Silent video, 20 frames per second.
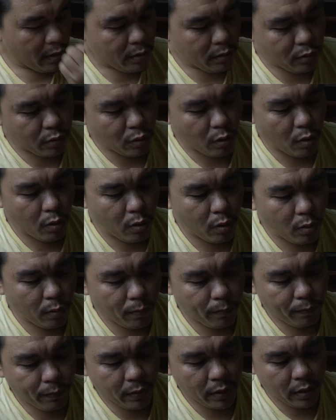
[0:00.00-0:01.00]
So
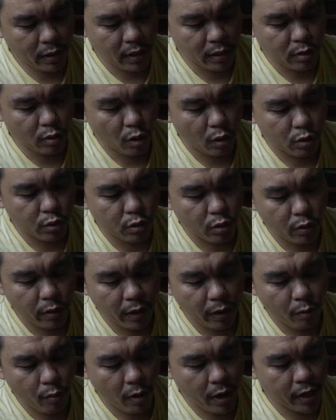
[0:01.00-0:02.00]
this also
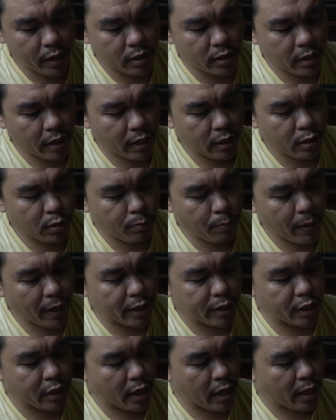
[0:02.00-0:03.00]
requires a
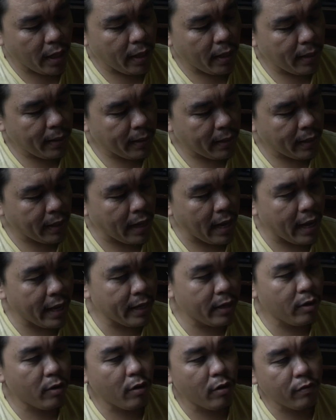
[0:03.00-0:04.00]
special
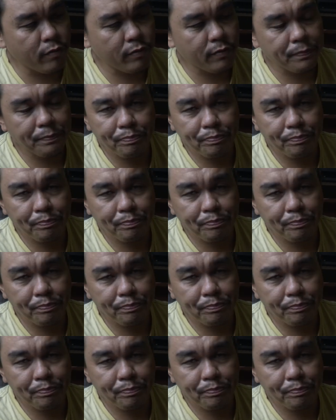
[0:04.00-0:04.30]
kind of